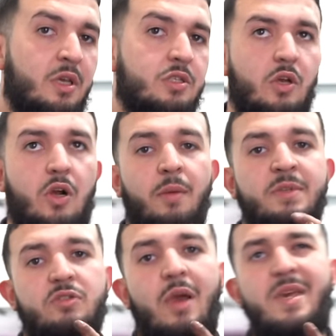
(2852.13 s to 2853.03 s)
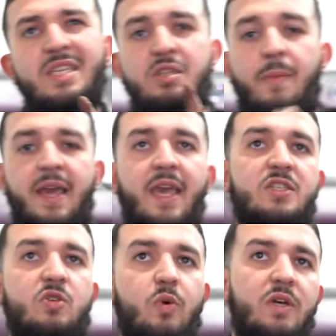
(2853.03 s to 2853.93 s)
So carbon ceramics, you might get a
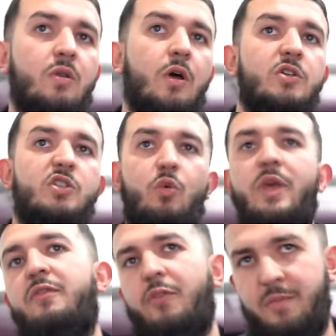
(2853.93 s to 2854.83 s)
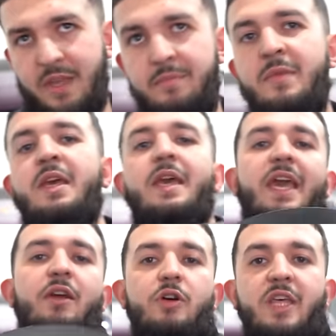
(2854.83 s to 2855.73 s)
squeal or a squeak from them
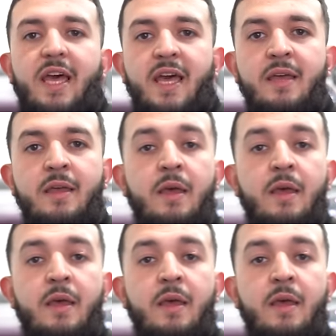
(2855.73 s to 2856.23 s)
here or there,